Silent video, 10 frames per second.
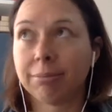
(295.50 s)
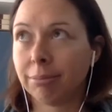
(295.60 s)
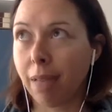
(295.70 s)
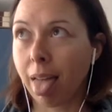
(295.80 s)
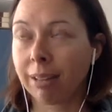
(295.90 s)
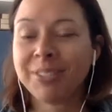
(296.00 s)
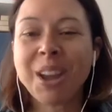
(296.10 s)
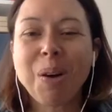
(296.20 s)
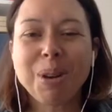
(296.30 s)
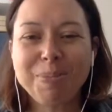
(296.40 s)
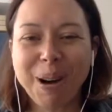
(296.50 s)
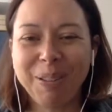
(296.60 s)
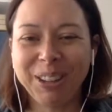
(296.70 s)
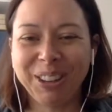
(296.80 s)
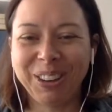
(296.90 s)
with
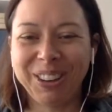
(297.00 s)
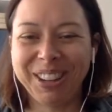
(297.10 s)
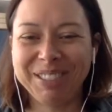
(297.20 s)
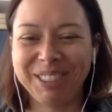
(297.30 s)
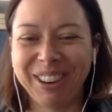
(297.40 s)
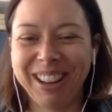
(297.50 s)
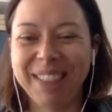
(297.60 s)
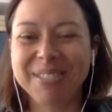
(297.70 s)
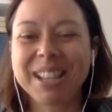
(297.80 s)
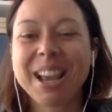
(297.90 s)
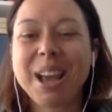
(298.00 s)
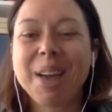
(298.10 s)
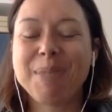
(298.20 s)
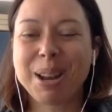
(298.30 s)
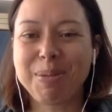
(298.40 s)
pelvic organ prolapse,
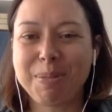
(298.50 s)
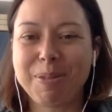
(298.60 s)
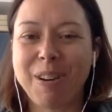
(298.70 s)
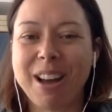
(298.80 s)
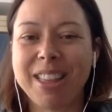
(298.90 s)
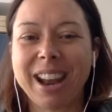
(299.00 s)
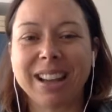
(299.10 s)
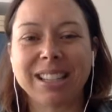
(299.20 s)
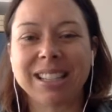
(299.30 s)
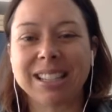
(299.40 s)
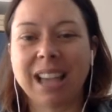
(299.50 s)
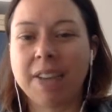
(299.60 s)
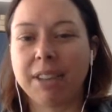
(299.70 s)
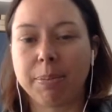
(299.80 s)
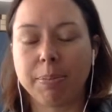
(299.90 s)
many women find that actually just
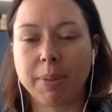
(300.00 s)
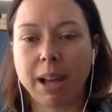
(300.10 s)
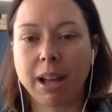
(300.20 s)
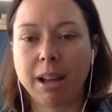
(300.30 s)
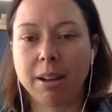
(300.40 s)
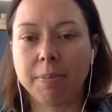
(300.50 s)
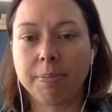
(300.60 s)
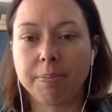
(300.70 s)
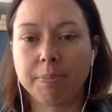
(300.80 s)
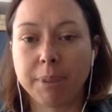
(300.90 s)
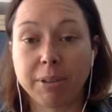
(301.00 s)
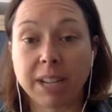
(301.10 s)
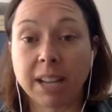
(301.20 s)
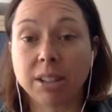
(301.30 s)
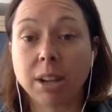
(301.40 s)
having a bit of
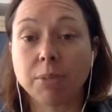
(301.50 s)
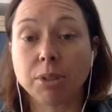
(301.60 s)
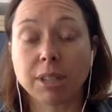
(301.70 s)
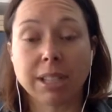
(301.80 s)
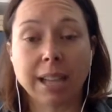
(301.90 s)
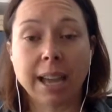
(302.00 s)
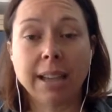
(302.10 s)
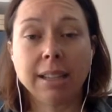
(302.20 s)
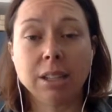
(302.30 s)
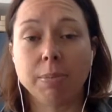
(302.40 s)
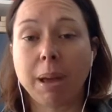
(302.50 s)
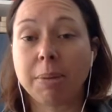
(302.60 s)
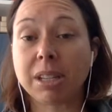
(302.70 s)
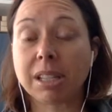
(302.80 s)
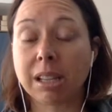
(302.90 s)
downtime during the day, so maybe
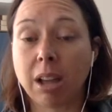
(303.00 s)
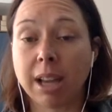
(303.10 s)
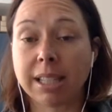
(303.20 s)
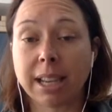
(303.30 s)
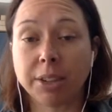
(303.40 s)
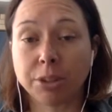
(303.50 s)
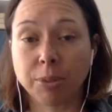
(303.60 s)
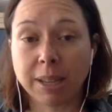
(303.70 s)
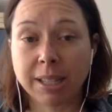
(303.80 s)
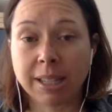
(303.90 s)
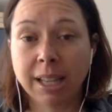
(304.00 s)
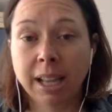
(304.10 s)
just lying down to rest